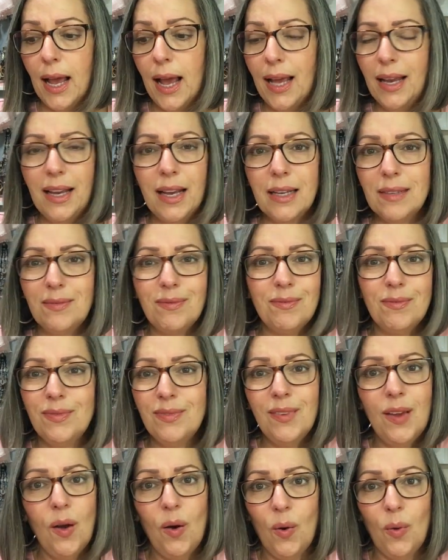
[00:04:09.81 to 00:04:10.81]
I,
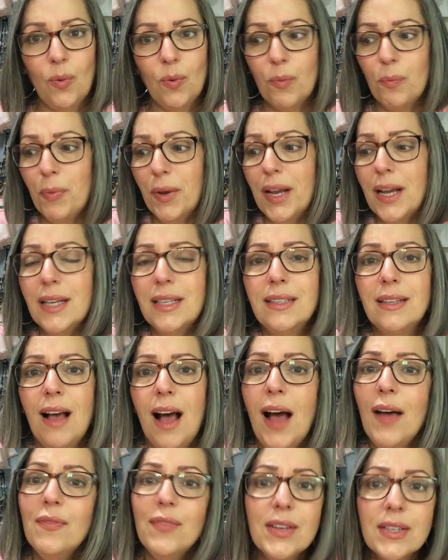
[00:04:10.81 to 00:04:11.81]
know because
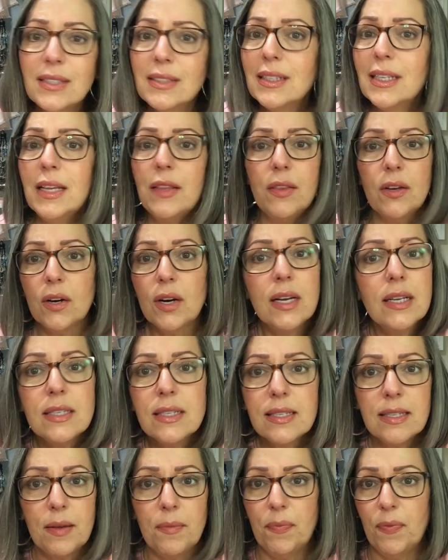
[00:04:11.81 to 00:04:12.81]
obviously there is
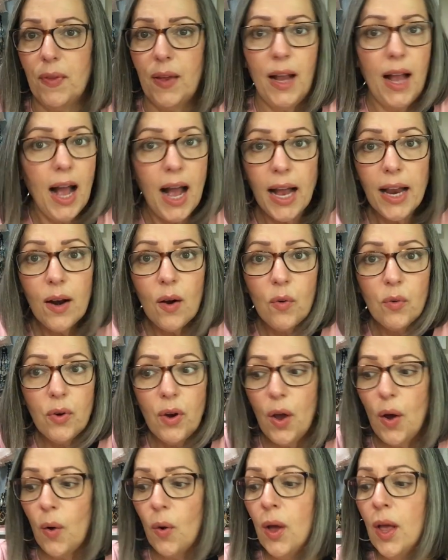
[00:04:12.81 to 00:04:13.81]
something I don't
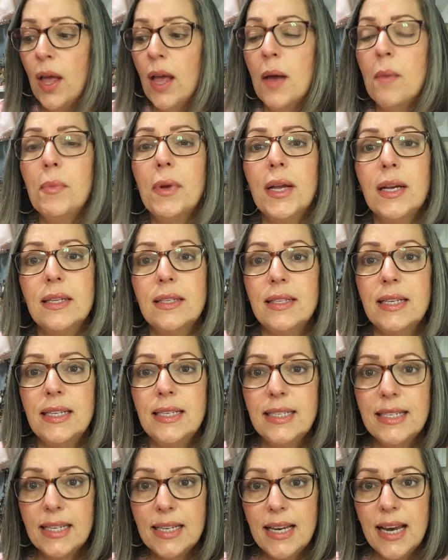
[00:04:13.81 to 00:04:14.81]
know because
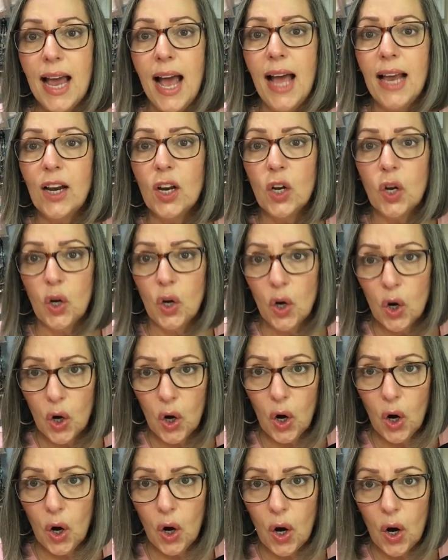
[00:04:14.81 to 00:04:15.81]
it did not
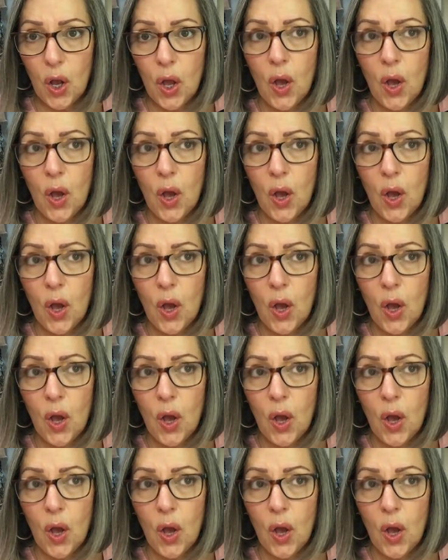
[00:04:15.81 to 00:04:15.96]
occur